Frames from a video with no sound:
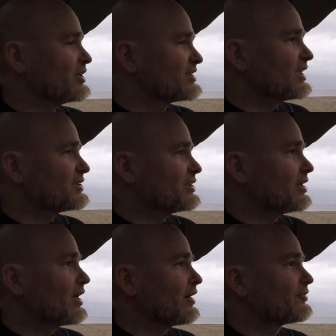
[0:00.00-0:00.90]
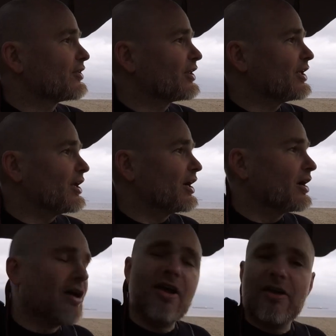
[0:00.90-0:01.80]
session there after
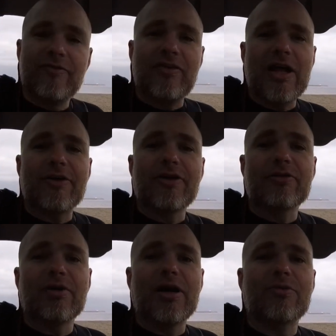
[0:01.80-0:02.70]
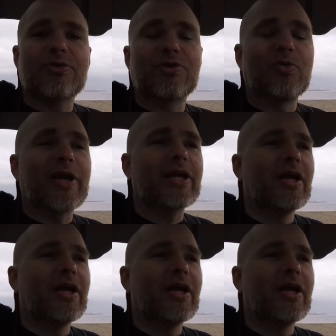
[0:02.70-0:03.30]
the floundering around with the wing.